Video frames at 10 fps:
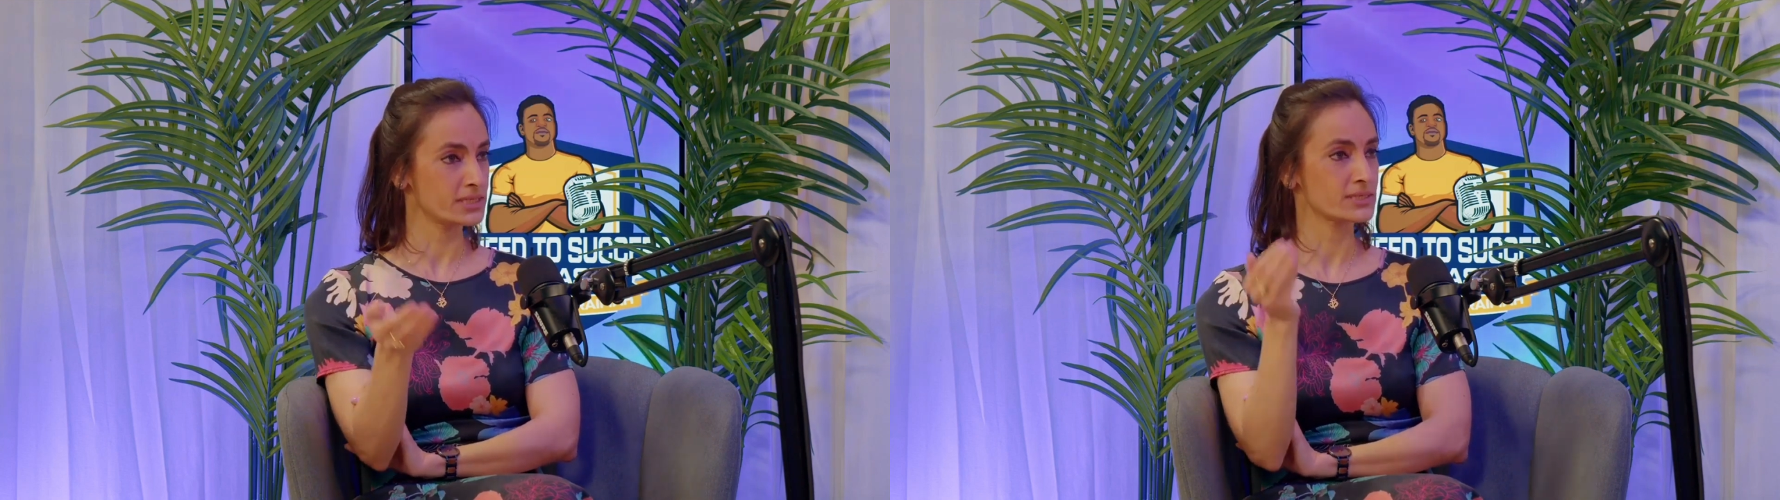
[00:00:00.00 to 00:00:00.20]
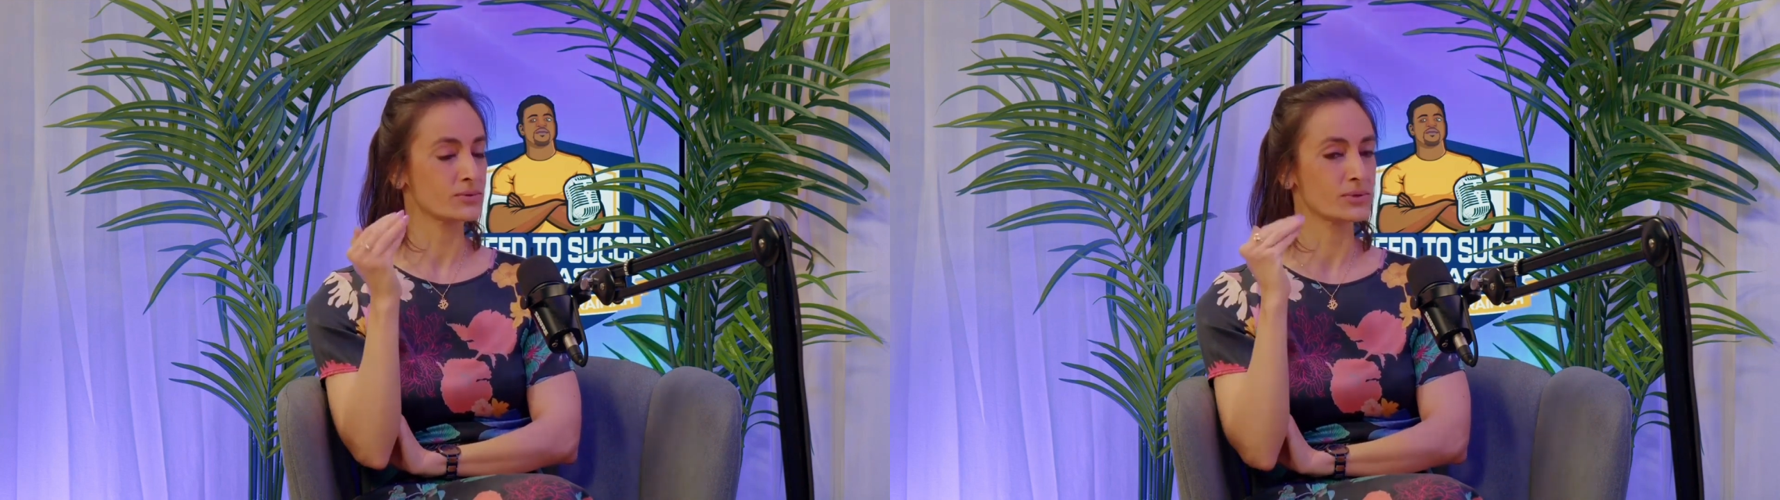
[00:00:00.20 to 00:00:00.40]

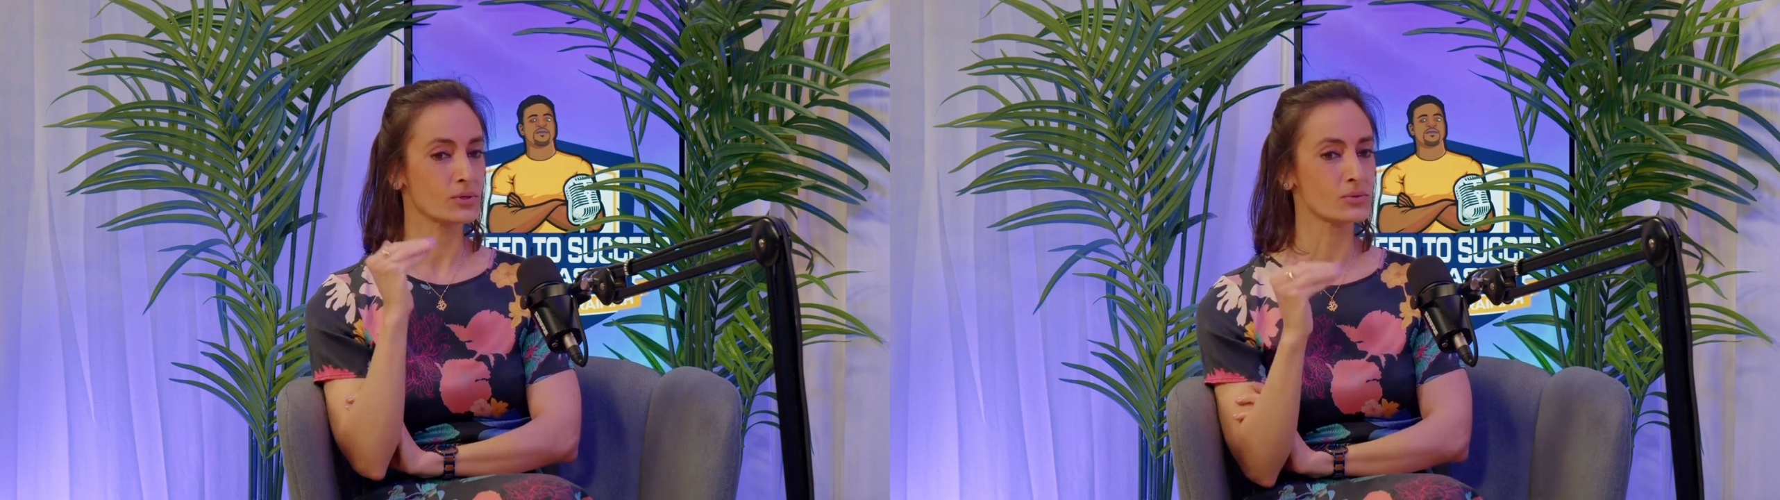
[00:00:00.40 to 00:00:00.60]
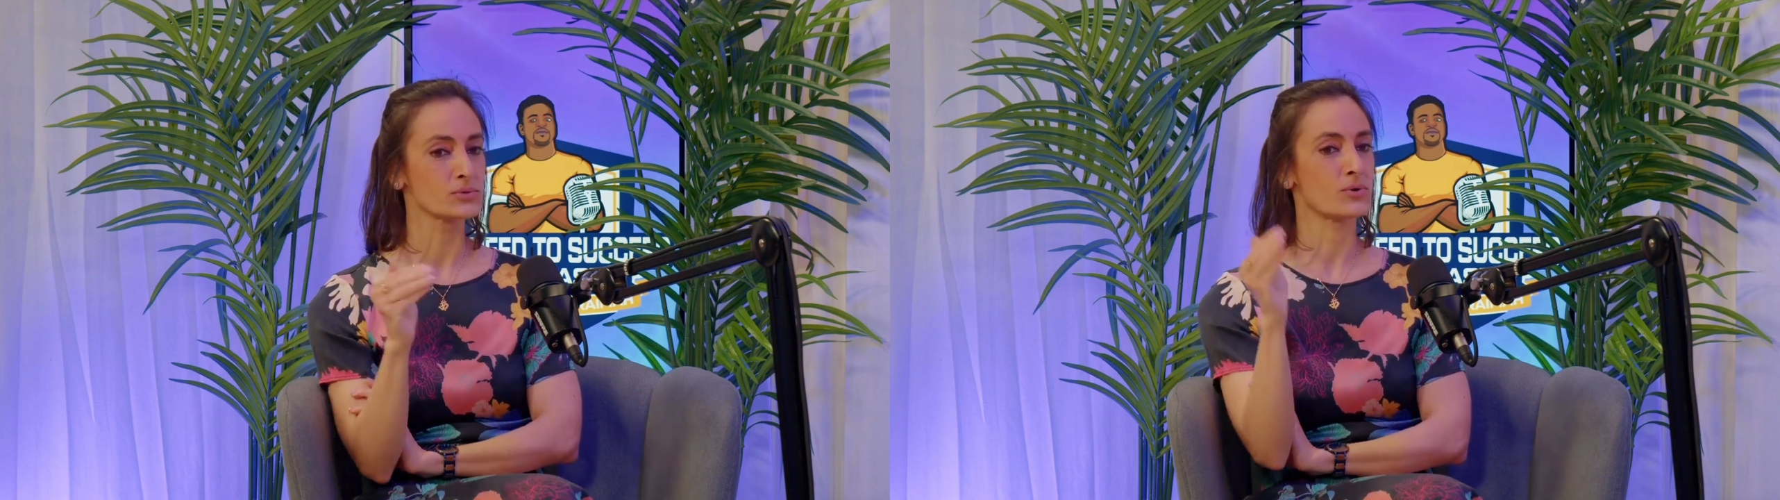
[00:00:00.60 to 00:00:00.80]
So it
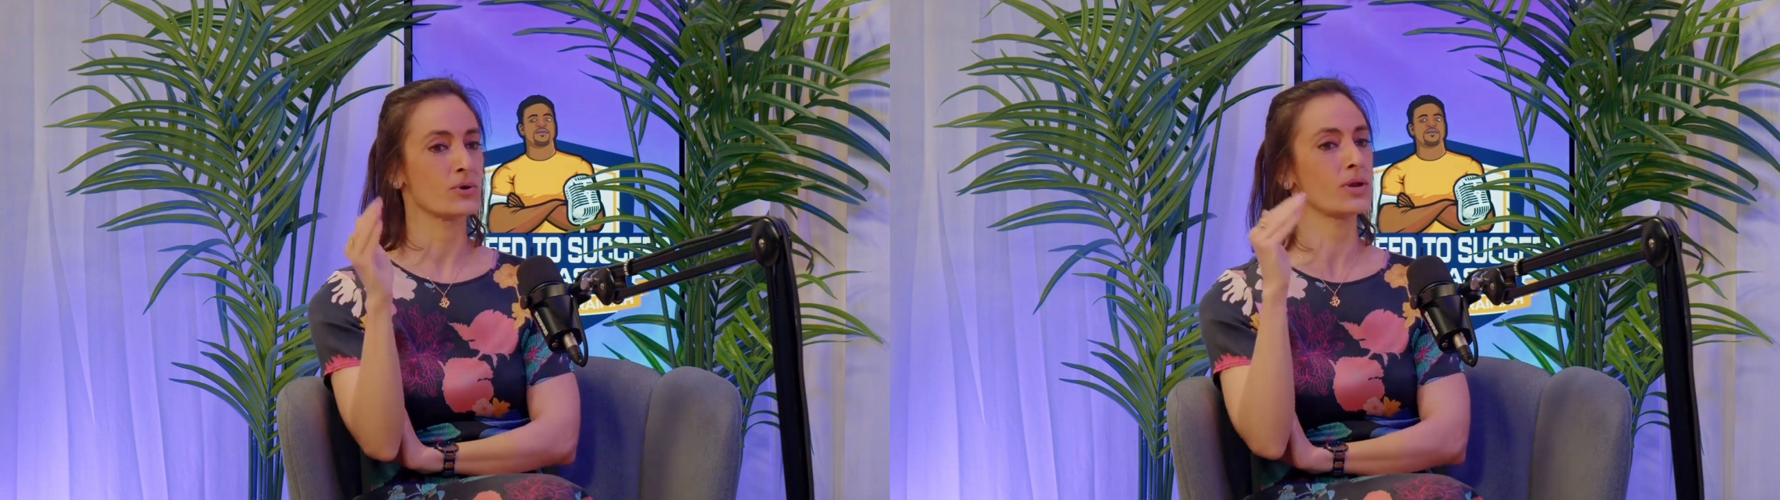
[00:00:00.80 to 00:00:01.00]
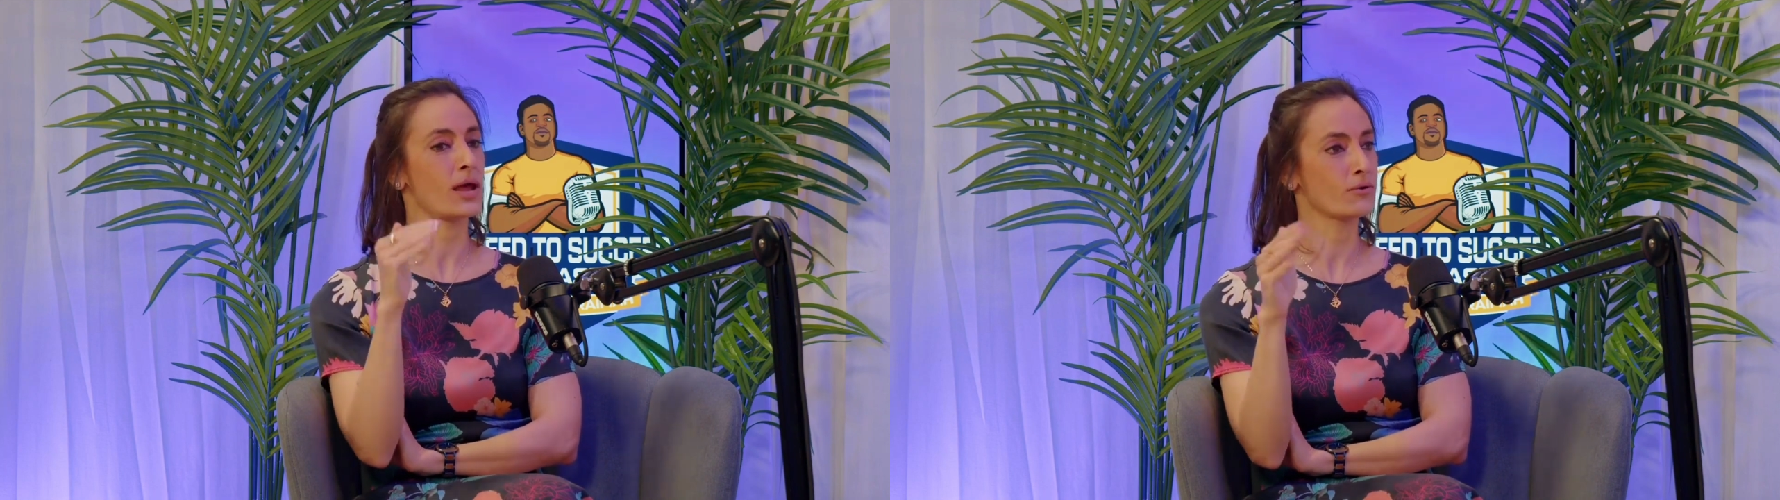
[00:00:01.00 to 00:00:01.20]
goes
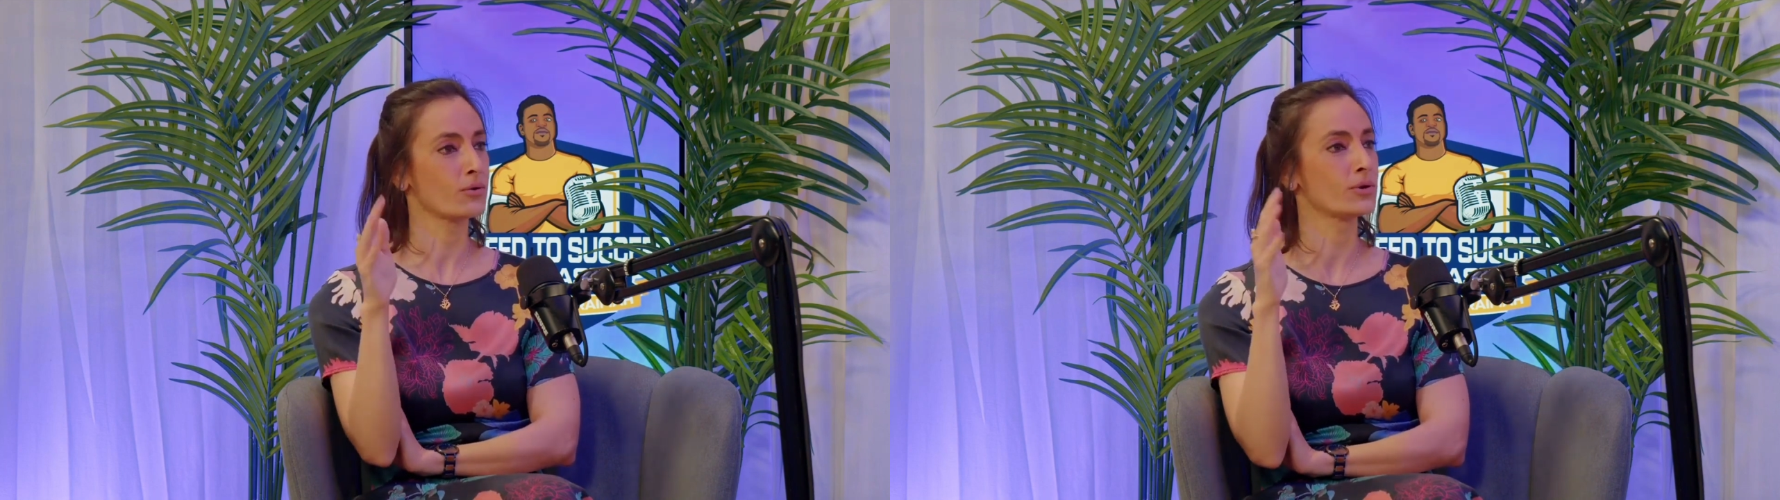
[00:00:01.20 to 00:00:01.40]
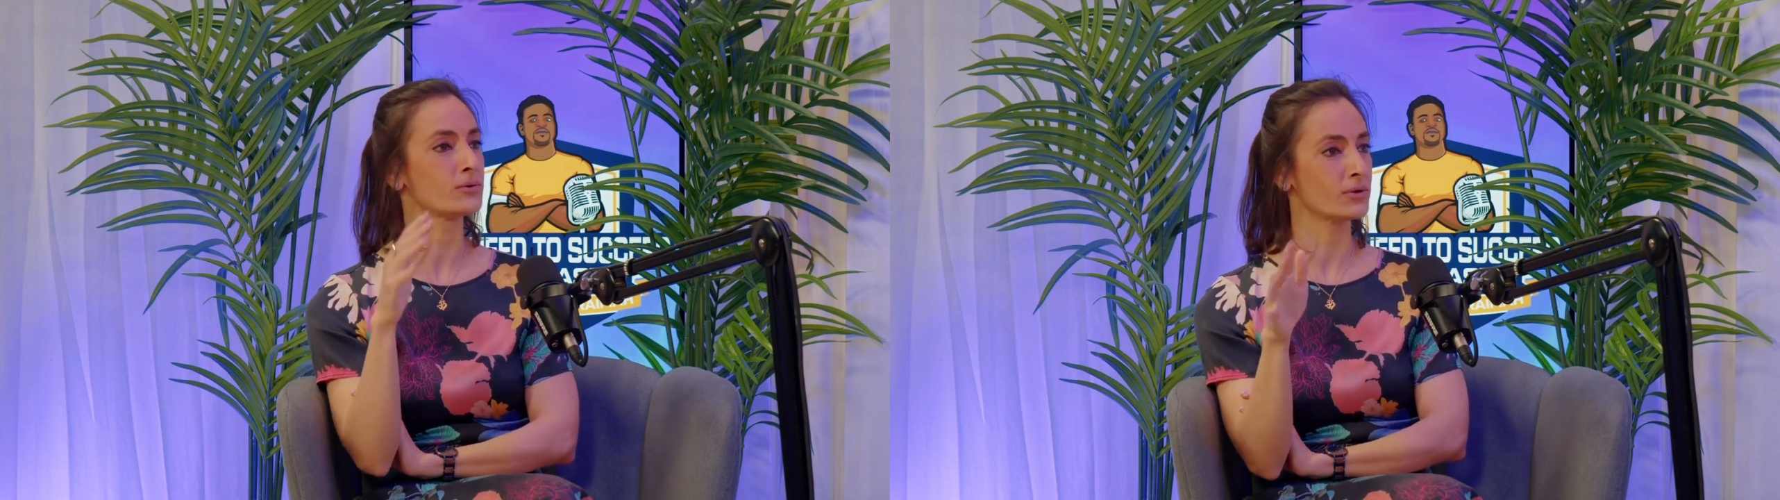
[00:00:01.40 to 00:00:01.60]
on and
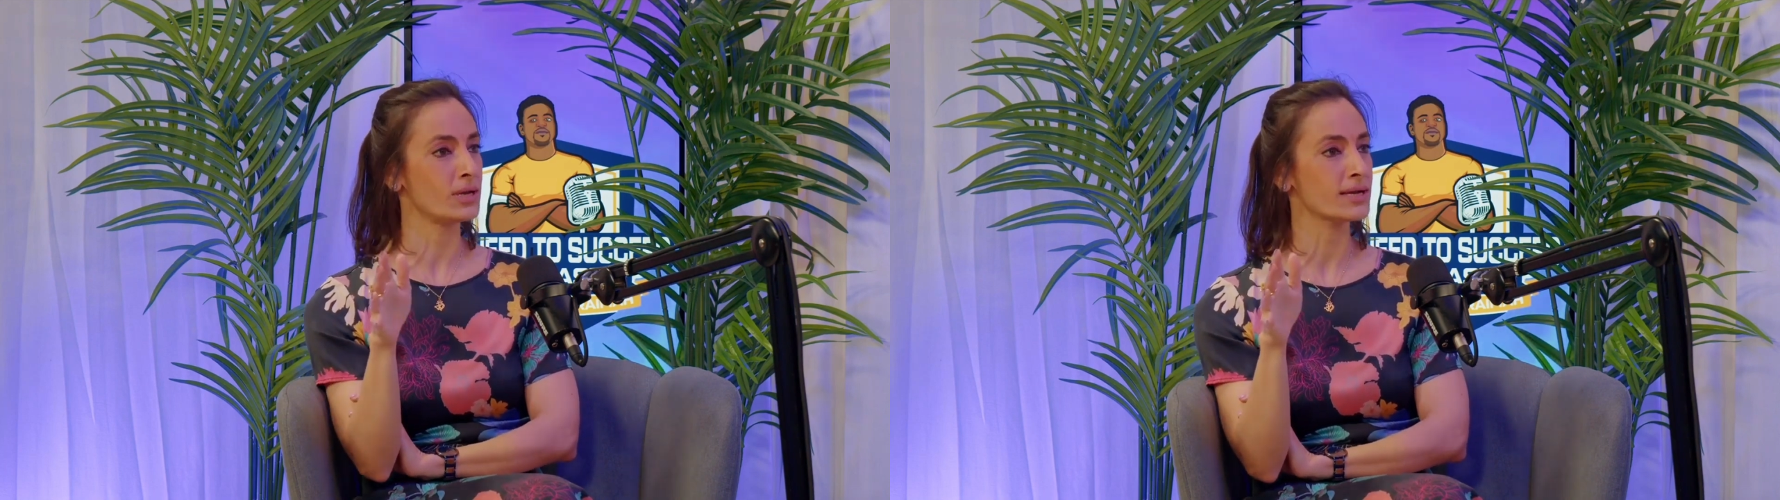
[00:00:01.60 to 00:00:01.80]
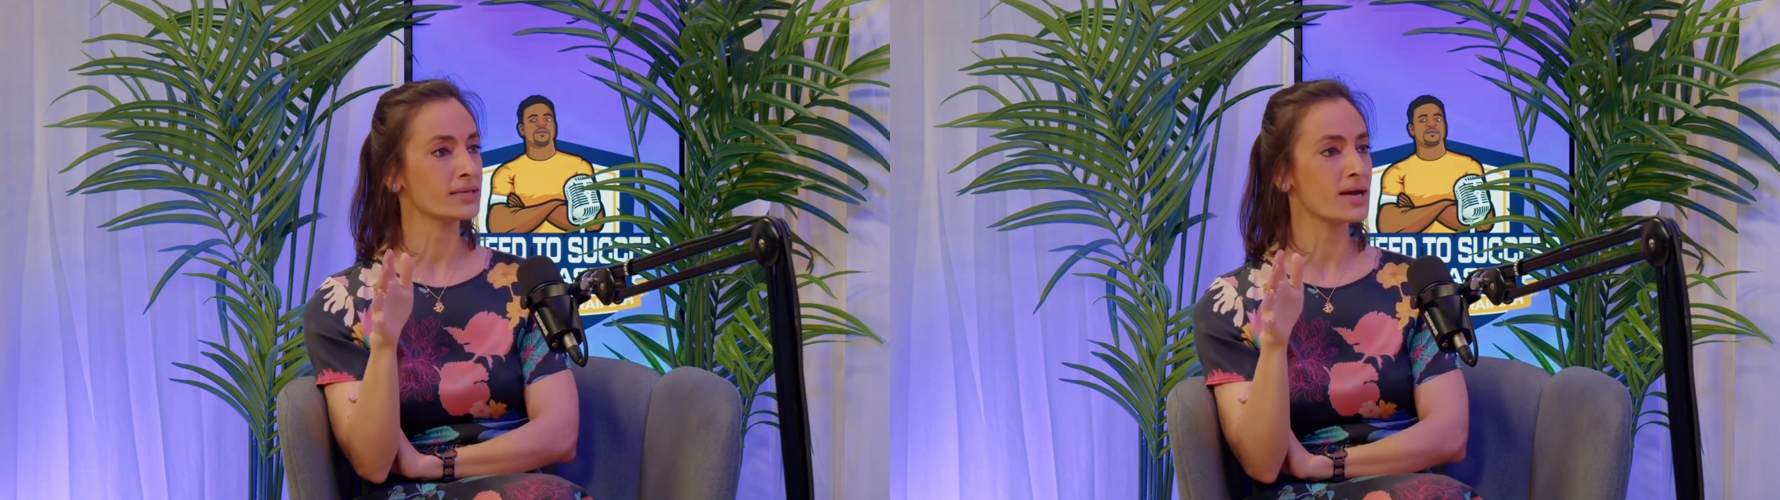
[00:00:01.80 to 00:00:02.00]
on and on
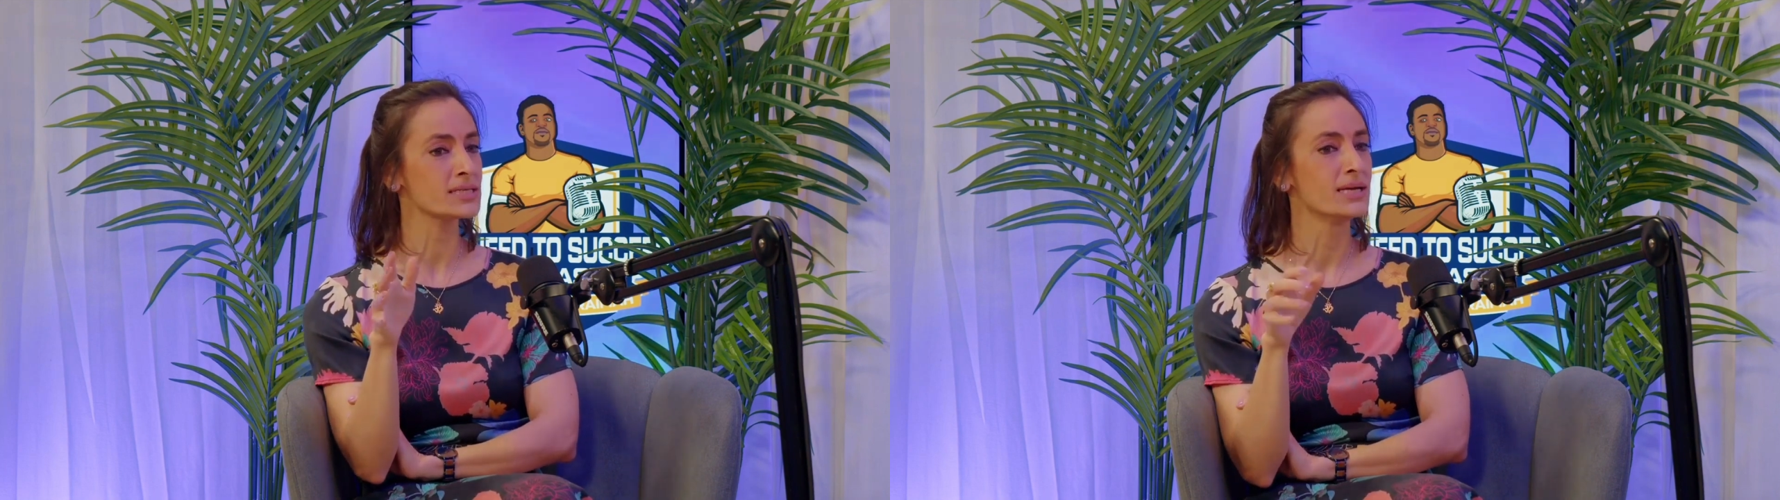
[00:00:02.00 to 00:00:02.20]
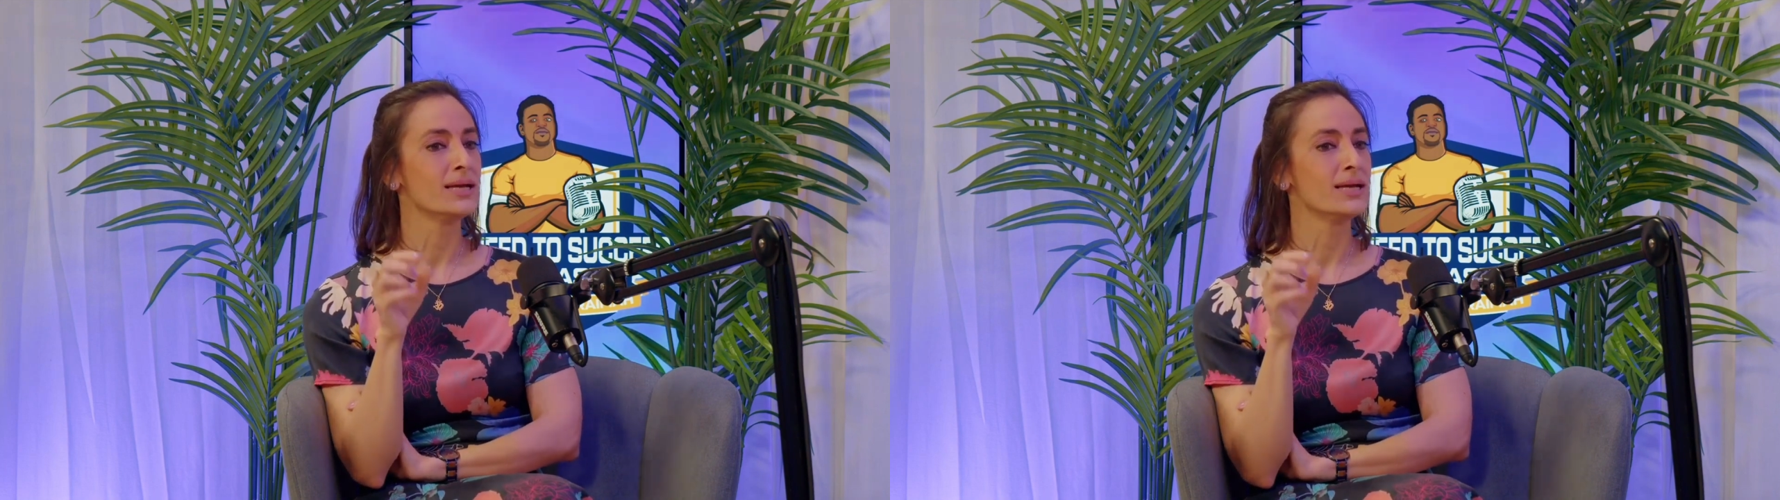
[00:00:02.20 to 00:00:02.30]
like that